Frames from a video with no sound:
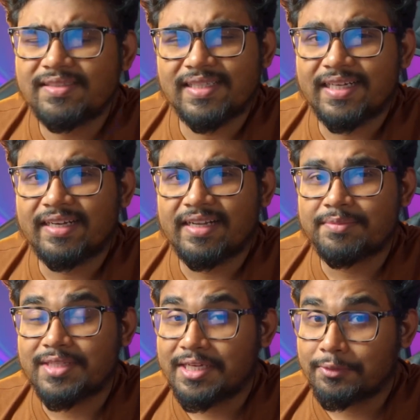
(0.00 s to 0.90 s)
are certain
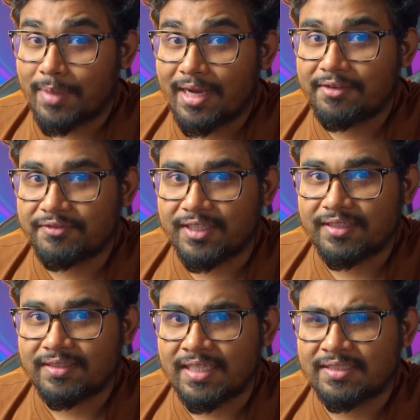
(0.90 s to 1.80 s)
times that you might have
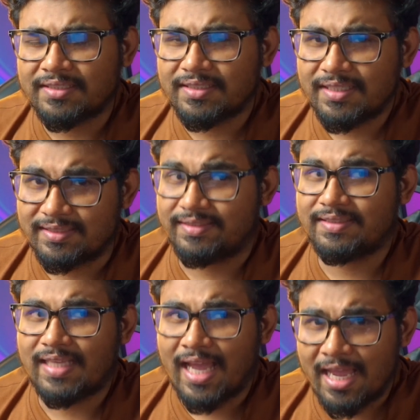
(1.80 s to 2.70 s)
think that,
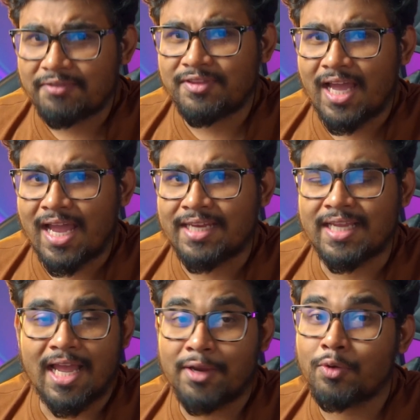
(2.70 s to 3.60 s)
yes, I have the
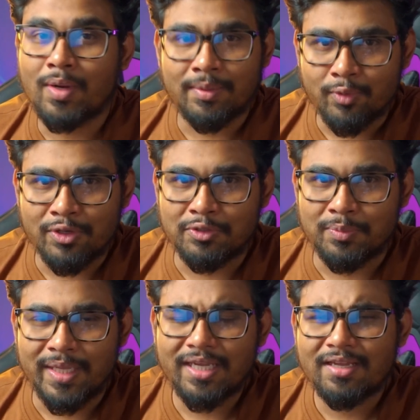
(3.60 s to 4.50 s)
idea, I know what I'm going to
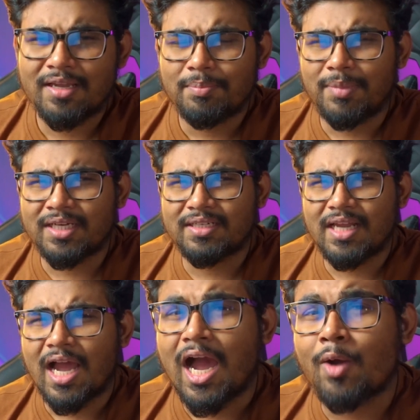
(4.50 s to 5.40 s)
make, but
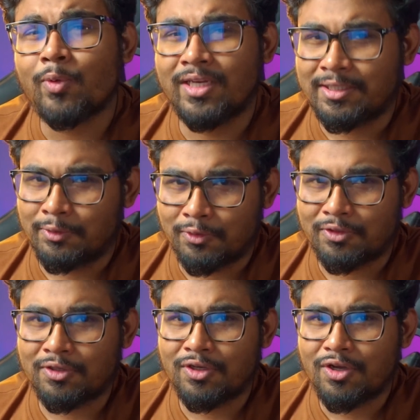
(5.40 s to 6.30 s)
how will it look?
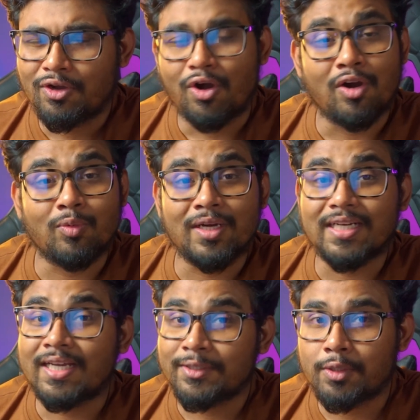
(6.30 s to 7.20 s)
Or
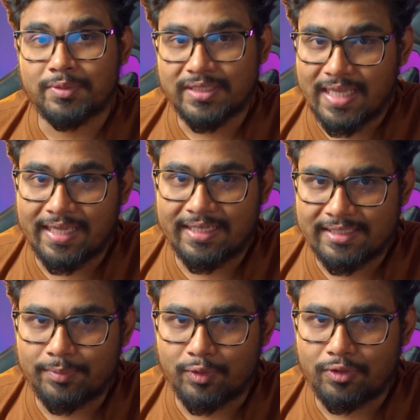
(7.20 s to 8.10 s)
what other options I can
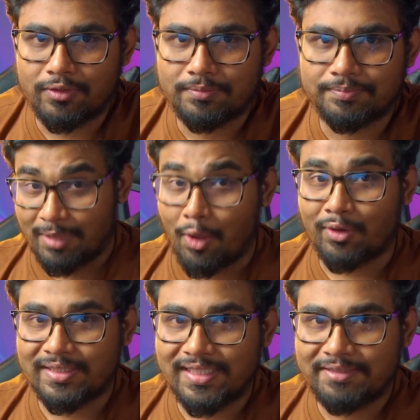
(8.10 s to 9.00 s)
explore? But
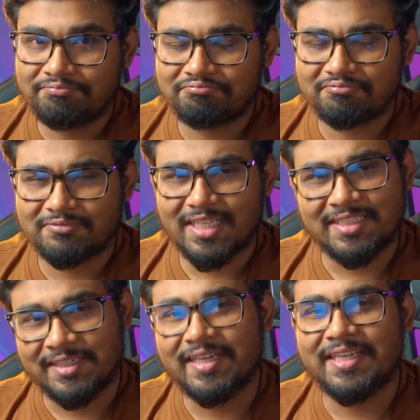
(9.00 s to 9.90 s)
honestly,
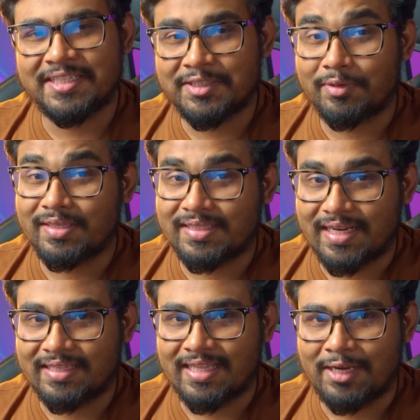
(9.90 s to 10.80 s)
it's really easy to get
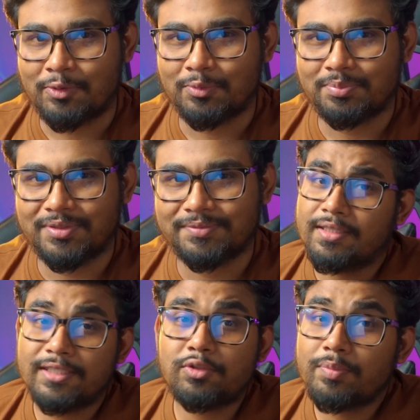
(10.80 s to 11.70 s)
stuck in that loop.
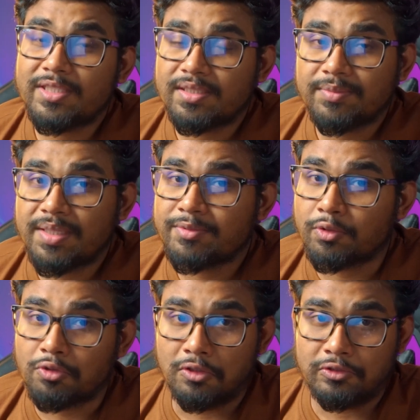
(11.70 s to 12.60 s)
This loop is sometimes
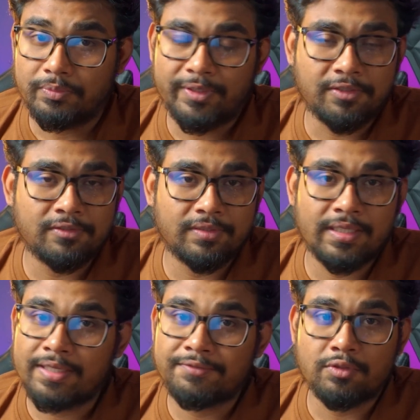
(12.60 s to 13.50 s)
good also because
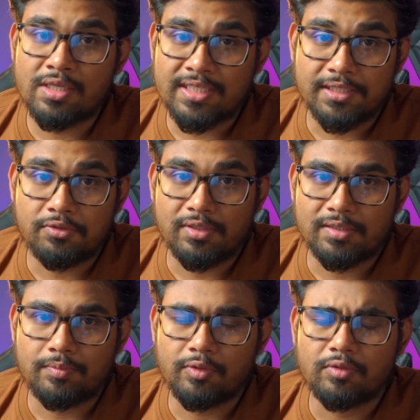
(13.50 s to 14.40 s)
it gives you the chance to
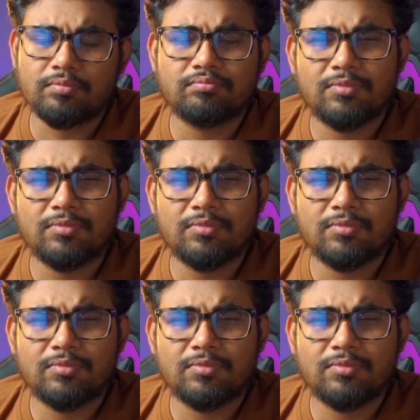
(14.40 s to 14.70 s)
explore.